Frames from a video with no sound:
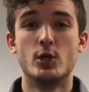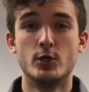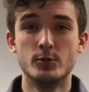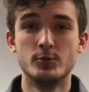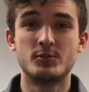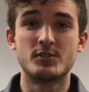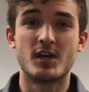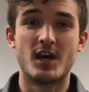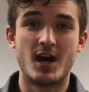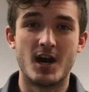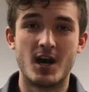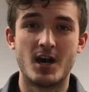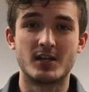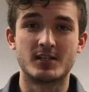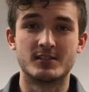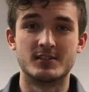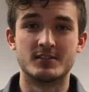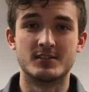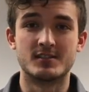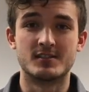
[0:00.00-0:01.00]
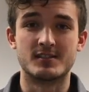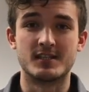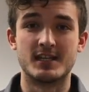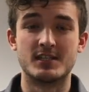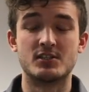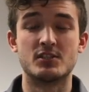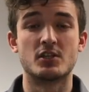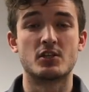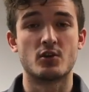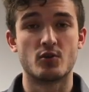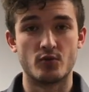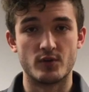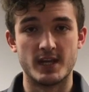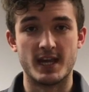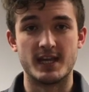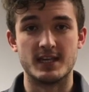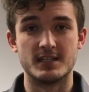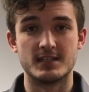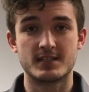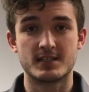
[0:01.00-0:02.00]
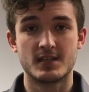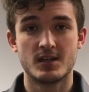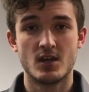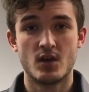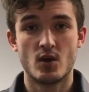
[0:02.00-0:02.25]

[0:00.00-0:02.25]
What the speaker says: Uta Hagen said to create,